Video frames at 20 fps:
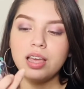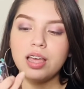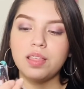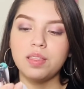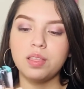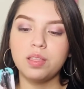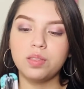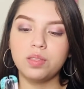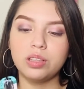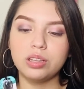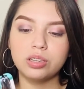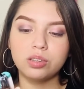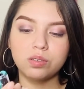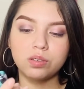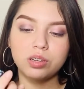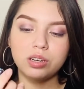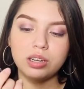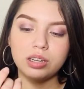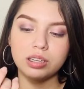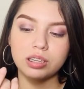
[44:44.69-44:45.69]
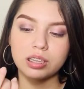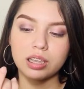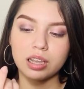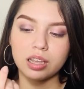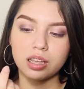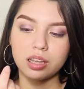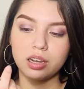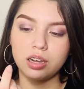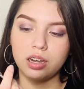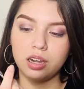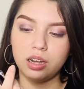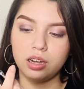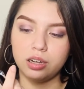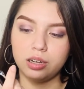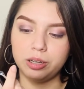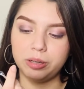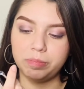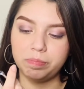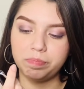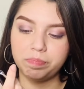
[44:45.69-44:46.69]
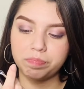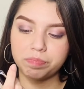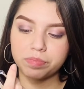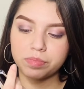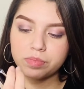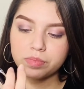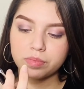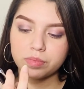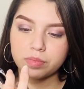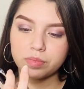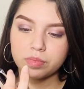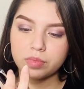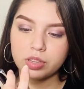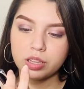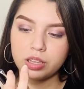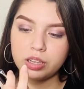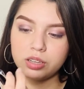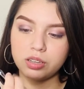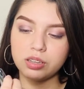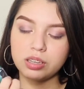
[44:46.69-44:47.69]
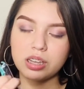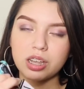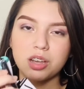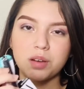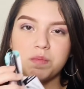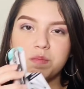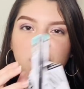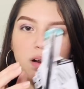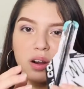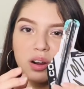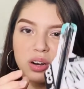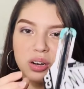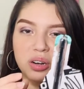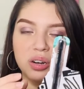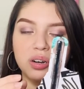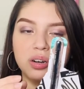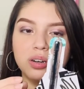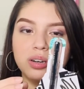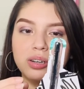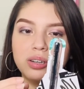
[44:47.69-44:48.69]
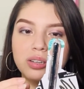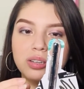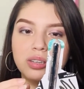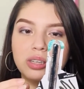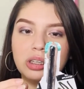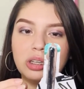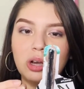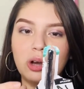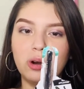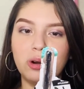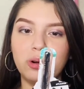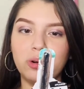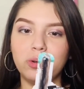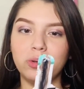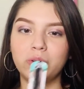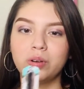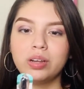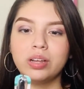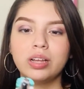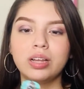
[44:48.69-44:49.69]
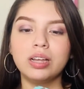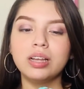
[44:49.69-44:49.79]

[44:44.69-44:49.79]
And then this one is like a this looks like a marker. So